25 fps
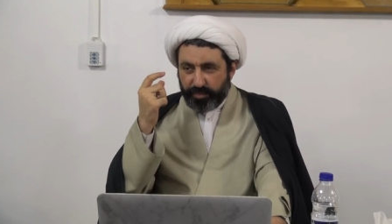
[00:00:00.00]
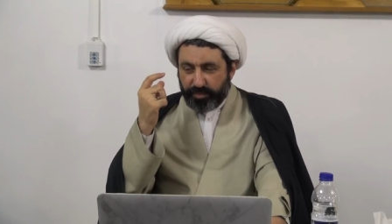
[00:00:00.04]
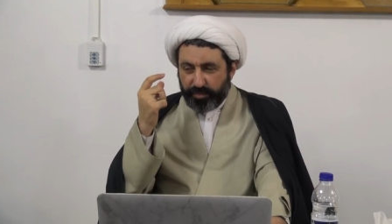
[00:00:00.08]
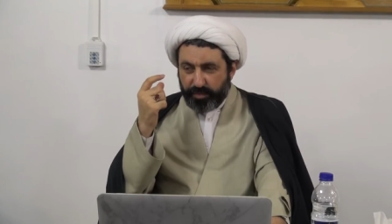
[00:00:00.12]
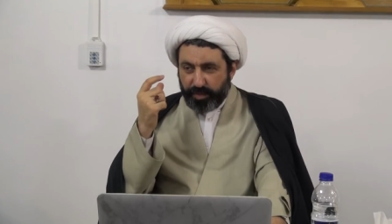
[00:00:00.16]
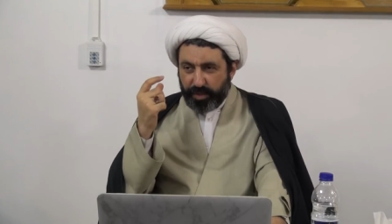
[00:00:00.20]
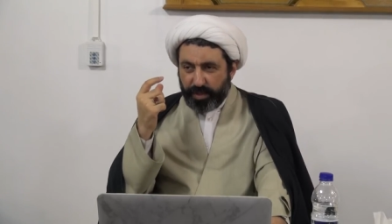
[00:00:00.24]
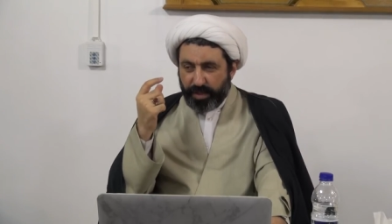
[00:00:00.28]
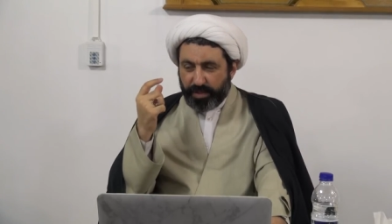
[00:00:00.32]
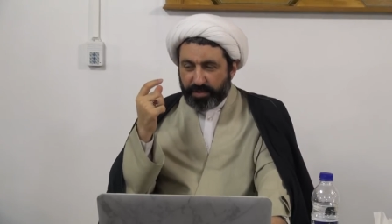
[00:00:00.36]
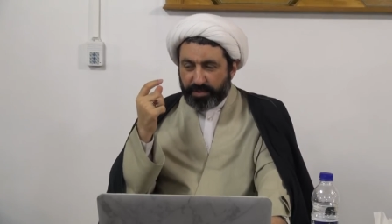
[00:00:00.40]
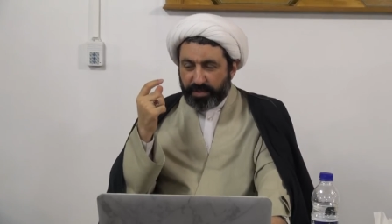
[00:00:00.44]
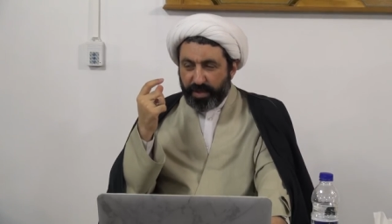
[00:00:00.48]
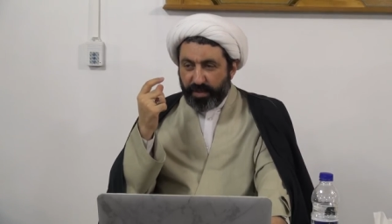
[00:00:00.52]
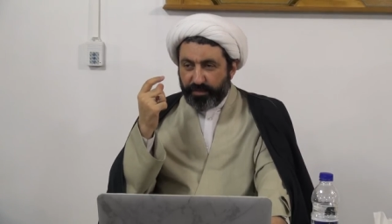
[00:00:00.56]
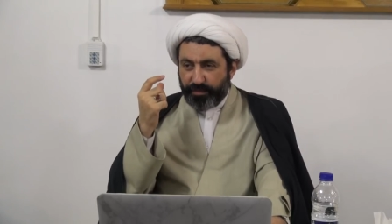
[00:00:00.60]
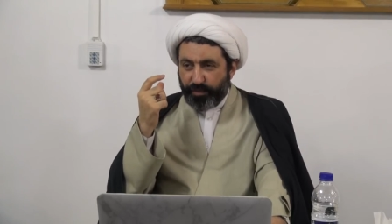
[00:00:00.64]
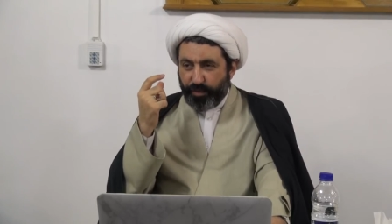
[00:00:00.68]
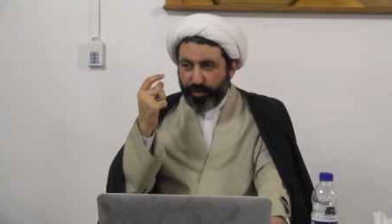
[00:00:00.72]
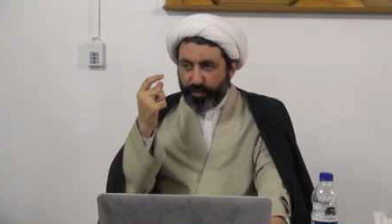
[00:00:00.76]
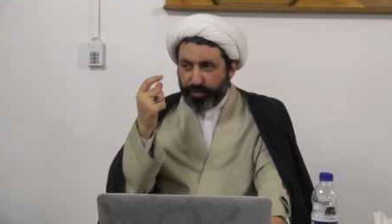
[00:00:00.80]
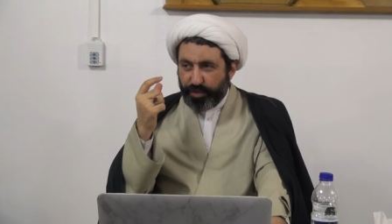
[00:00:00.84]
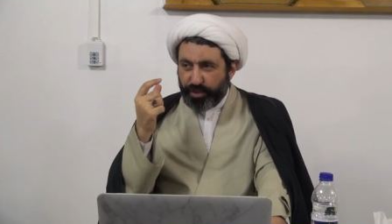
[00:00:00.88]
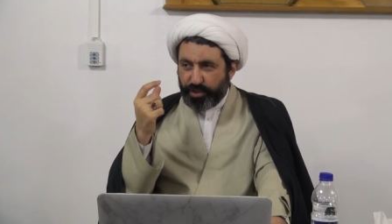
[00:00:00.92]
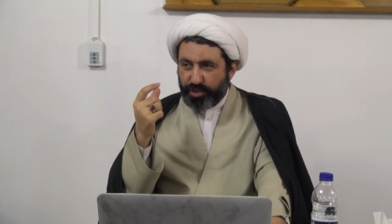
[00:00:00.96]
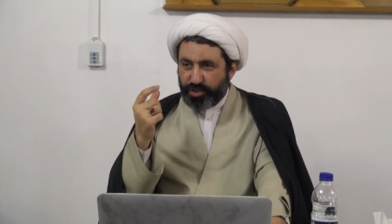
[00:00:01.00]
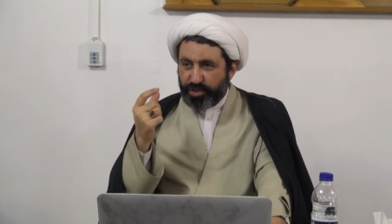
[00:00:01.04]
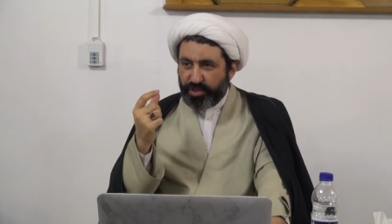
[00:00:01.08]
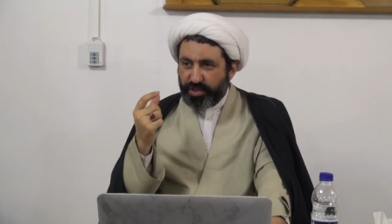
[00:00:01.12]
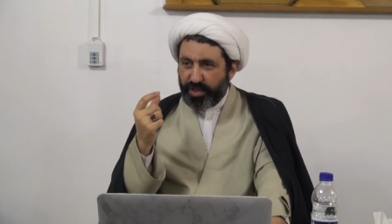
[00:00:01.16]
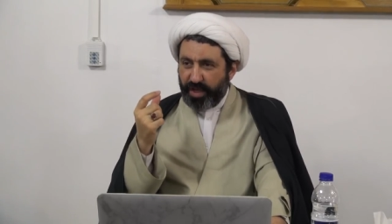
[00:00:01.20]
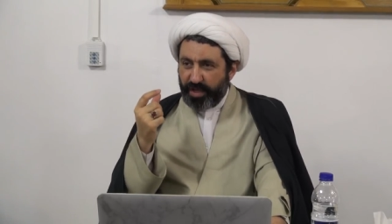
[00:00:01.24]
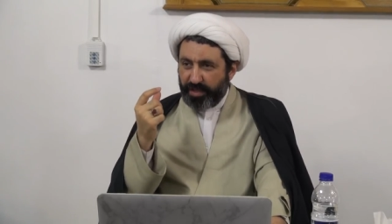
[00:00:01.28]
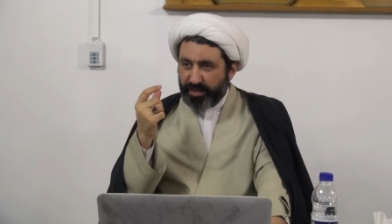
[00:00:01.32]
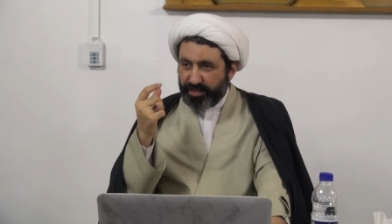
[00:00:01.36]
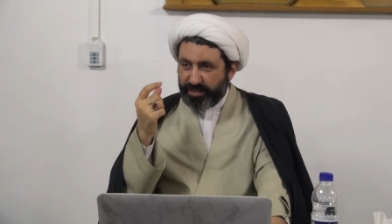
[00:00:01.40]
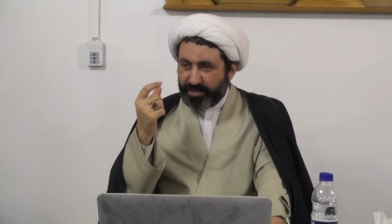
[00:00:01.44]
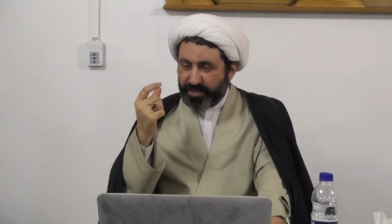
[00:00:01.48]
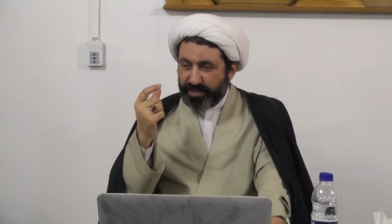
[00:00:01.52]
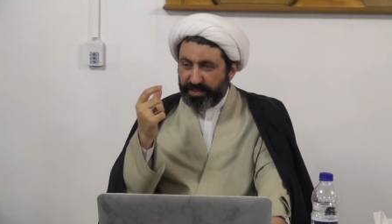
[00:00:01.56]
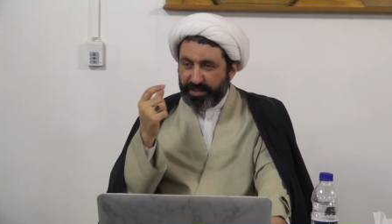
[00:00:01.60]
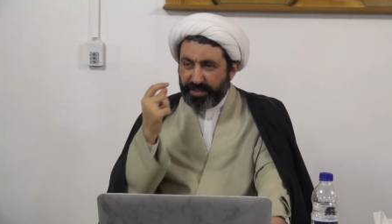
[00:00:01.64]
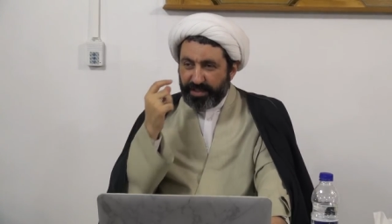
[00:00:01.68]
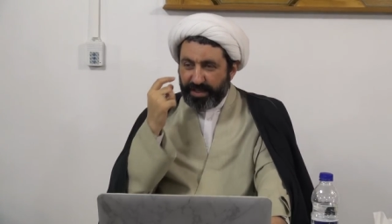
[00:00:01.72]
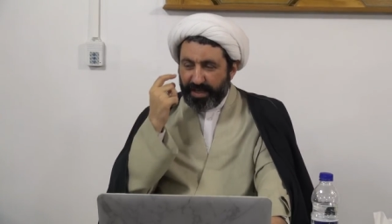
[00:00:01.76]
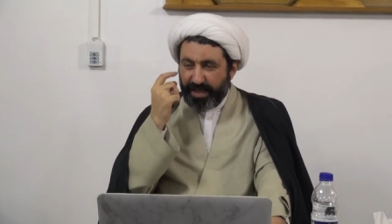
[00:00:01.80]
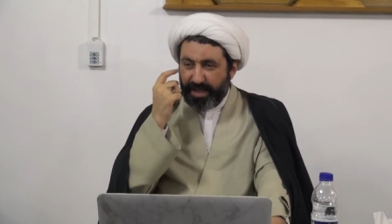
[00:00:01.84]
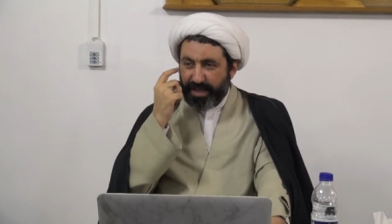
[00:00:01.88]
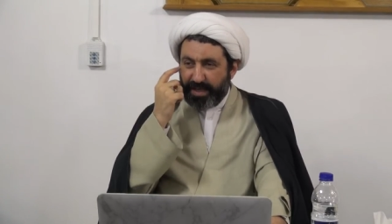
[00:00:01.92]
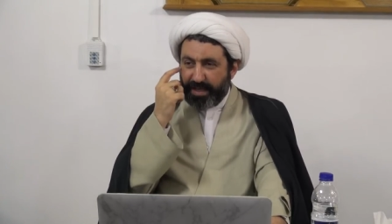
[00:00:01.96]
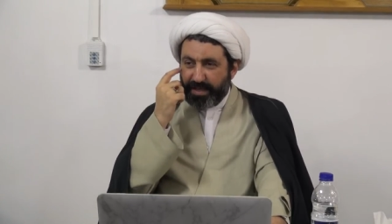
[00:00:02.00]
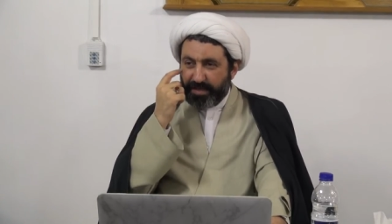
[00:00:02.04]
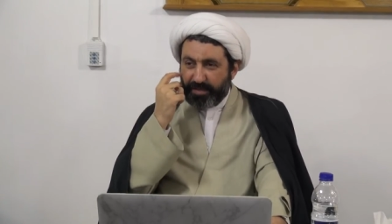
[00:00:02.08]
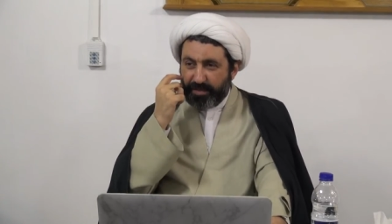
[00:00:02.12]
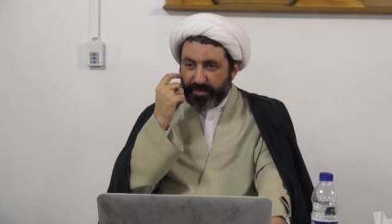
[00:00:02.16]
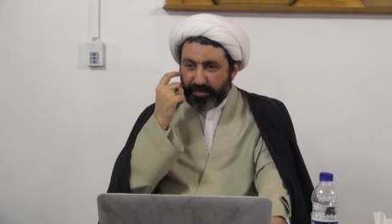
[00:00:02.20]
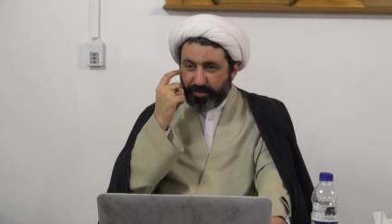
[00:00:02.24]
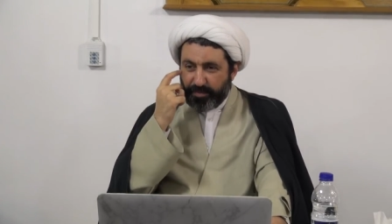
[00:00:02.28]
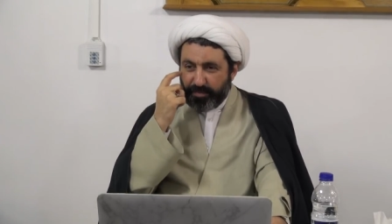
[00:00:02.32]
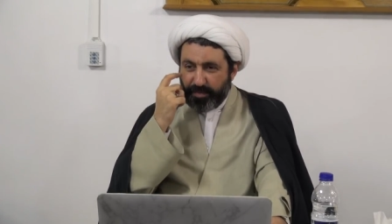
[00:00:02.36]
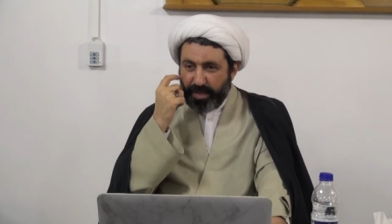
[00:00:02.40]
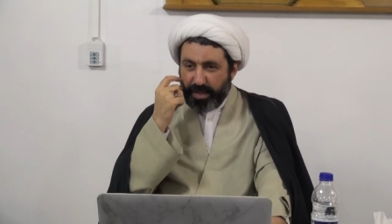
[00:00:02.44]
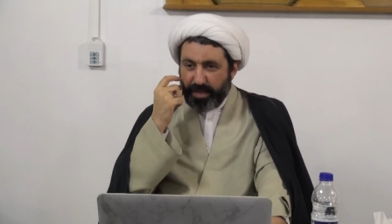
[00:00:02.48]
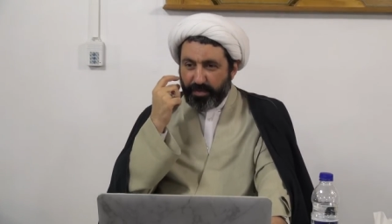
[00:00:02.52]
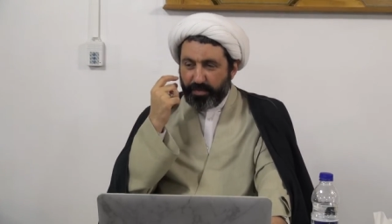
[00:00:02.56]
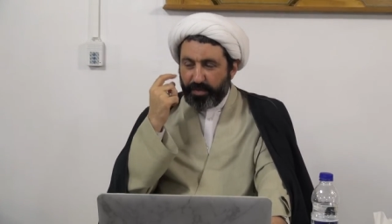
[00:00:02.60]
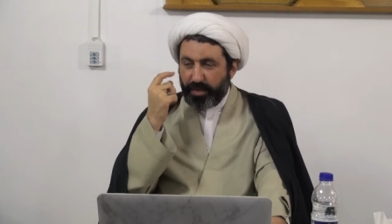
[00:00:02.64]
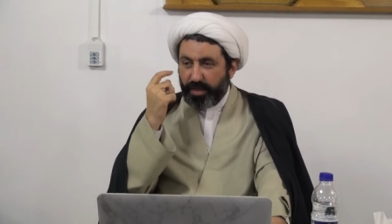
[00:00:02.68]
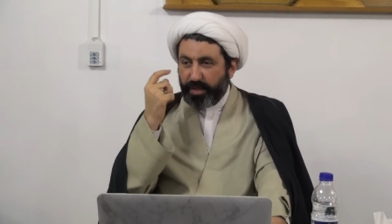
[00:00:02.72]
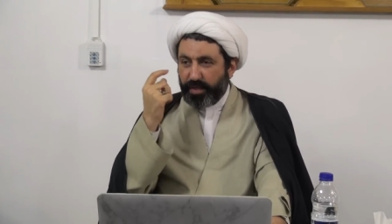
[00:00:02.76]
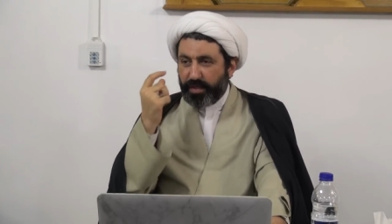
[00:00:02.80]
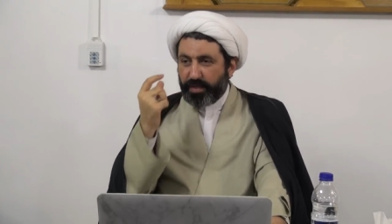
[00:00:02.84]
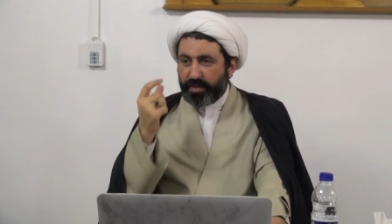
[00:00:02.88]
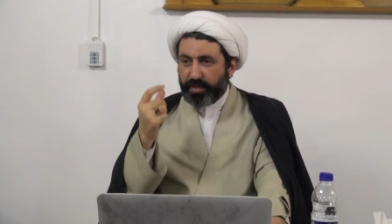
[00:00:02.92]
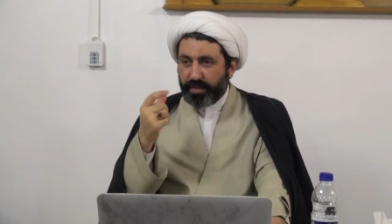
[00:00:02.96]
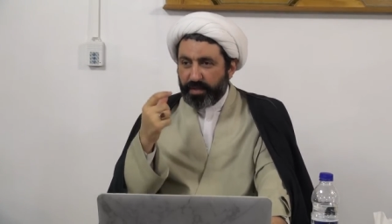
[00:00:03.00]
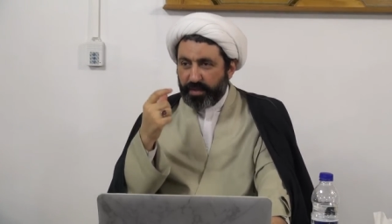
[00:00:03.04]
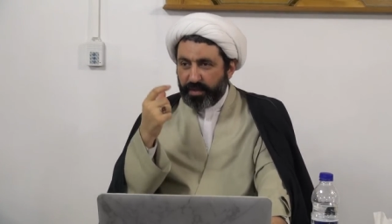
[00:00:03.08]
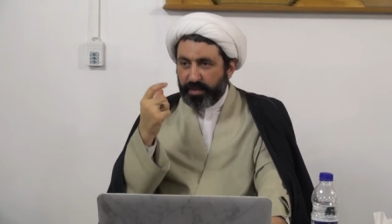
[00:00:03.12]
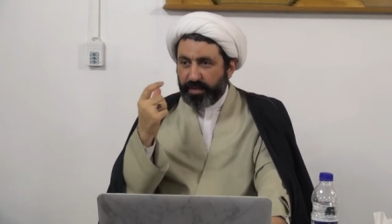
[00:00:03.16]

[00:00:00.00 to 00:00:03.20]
because of originality and maybe